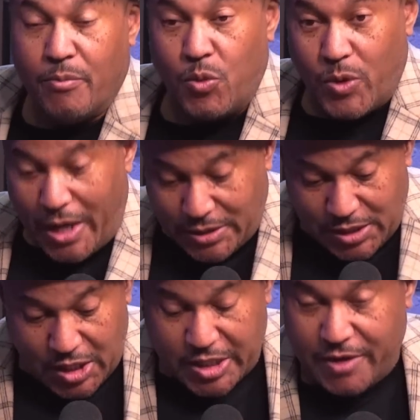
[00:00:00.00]
But when I
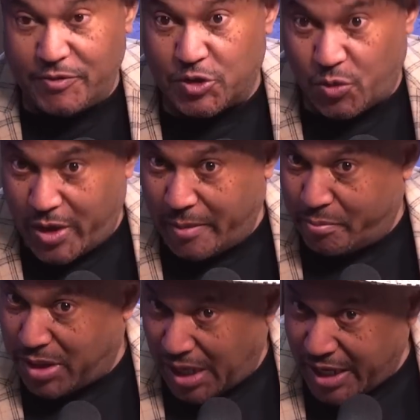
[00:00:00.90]
saw Kevin
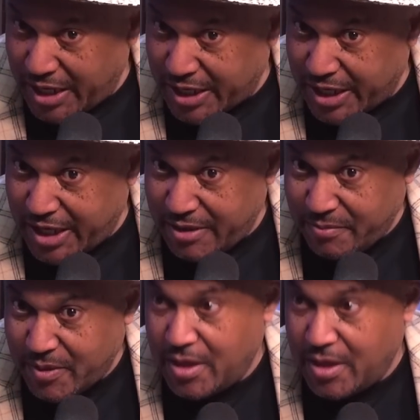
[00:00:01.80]
Durant play in a game.